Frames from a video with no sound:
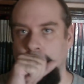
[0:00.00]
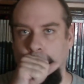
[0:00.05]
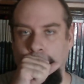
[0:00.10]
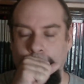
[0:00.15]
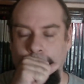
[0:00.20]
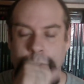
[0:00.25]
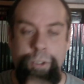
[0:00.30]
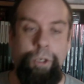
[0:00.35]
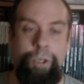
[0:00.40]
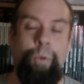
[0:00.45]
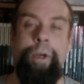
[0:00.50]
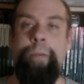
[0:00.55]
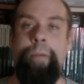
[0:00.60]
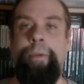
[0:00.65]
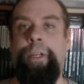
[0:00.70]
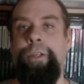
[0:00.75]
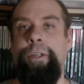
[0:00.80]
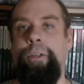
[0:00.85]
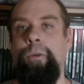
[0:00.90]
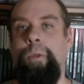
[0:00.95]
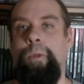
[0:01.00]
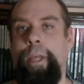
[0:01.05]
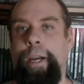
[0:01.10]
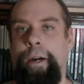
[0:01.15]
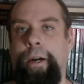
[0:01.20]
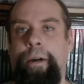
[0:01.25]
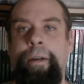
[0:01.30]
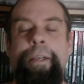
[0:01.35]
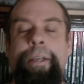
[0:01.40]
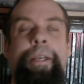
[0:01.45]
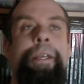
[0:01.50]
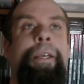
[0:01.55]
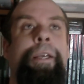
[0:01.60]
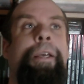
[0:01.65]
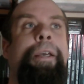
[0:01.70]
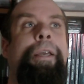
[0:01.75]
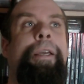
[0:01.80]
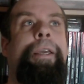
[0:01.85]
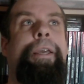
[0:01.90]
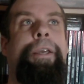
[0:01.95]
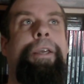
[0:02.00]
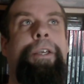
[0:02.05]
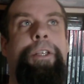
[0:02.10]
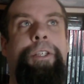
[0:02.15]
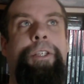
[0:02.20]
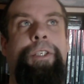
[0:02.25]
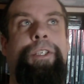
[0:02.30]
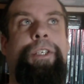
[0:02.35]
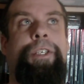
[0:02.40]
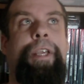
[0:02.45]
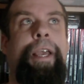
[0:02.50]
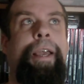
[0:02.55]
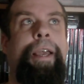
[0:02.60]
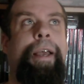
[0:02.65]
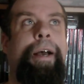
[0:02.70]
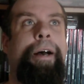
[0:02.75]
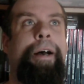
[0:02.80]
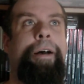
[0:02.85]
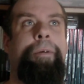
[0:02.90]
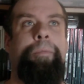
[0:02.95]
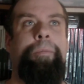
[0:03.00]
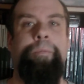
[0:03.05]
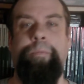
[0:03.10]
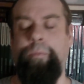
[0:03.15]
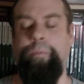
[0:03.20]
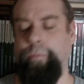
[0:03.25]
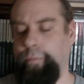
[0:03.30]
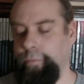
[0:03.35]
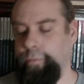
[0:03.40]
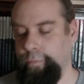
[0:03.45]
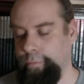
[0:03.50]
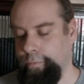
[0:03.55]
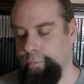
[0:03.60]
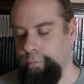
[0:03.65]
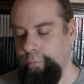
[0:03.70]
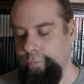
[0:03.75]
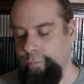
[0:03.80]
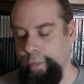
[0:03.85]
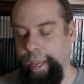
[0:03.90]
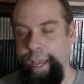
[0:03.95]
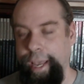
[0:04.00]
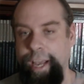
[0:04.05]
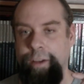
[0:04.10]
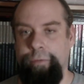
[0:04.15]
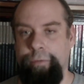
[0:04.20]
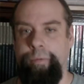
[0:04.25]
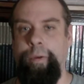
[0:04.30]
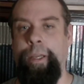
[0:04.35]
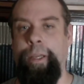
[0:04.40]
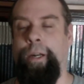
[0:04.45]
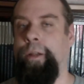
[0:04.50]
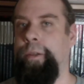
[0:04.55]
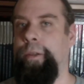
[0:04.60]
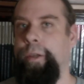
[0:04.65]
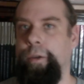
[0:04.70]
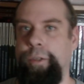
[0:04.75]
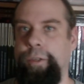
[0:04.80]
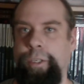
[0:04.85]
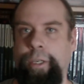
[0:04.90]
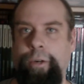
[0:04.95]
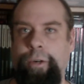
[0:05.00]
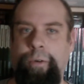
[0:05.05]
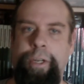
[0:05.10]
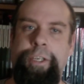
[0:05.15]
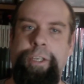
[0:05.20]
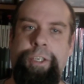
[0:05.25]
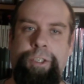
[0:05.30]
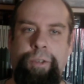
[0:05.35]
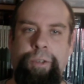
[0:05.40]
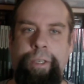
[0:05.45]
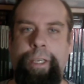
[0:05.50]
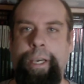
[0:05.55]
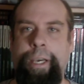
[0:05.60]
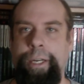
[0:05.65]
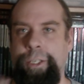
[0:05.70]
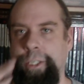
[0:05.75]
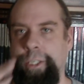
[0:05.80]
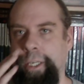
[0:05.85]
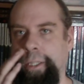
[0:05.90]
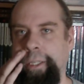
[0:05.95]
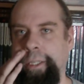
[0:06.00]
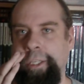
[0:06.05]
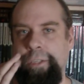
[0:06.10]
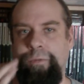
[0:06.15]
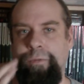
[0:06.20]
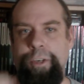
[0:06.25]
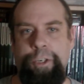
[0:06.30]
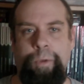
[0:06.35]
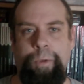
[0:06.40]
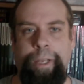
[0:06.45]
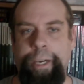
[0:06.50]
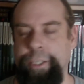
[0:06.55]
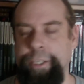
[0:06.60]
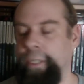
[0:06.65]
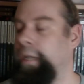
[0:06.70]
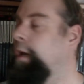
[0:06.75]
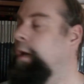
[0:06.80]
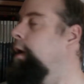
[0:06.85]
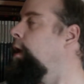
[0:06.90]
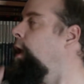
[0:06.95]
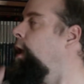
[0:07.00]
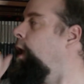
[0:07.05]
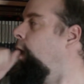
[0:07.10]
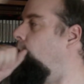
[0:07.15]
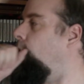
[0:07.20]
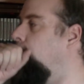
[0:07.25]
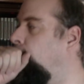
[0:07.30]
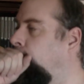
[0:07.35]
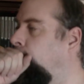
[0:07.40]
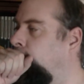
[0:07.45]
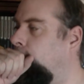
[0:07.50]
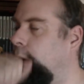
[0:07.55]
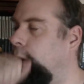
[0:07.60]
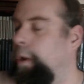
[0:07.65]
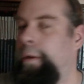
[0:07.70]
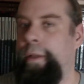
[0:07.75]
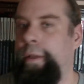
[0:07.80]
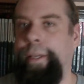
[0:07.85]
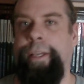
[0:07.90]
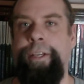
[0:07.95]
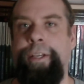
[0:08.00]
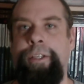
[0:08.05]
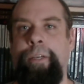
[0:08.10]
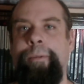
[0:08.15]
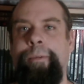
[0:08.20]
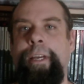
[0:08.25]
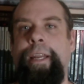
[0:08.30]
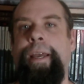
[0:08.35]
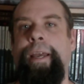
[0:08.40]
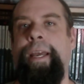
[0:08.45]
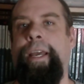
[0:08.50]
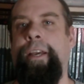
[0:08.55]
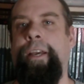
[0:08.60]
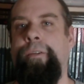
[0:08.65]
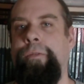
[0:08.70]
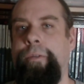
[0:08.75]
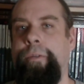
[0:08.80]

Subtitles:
So what I'm going to do there is and I'll use a grid just so you can kind of see things, visualize it, is I'm going to have